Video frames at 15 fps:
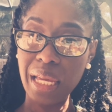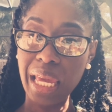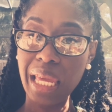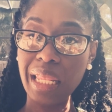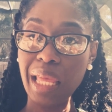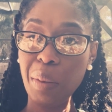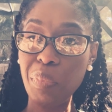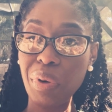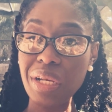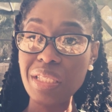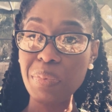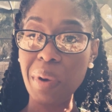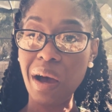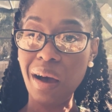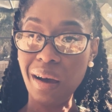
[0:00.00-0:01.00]
And that
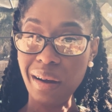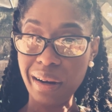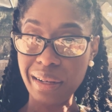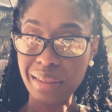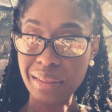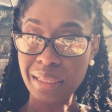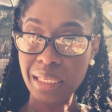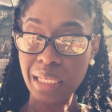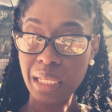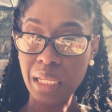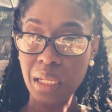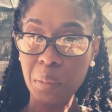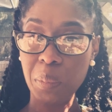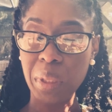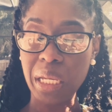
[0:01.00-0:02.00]
breaks my heart
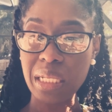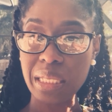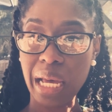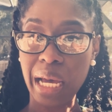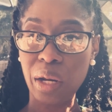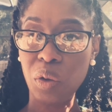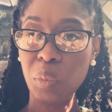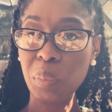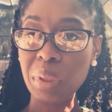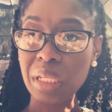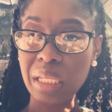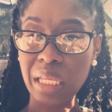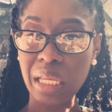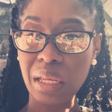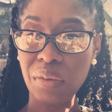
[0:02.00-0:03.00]
because I don't
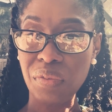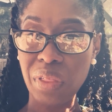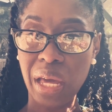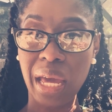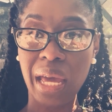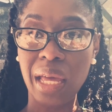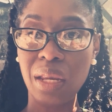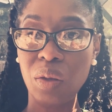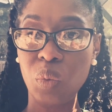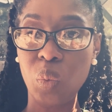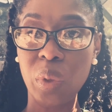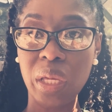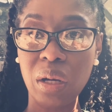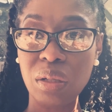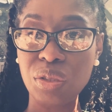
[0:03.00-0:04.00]
believe that
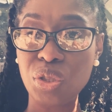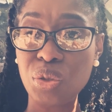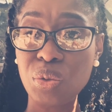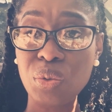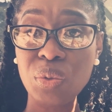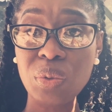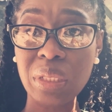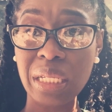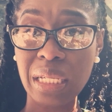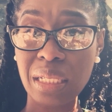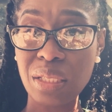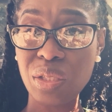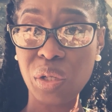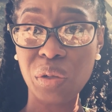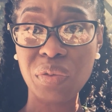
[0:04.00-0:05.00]
we are truly
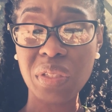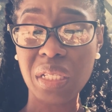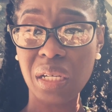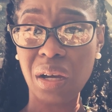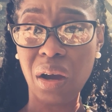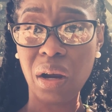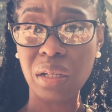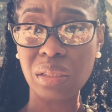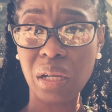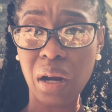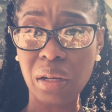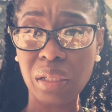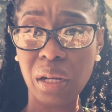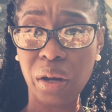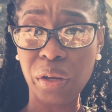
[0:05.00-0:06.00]
servicing
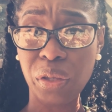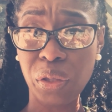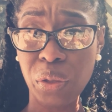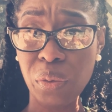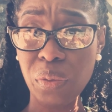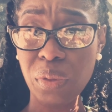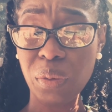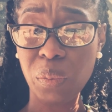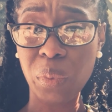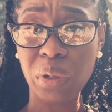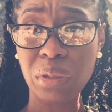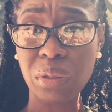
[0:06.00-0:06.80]
our youth. We're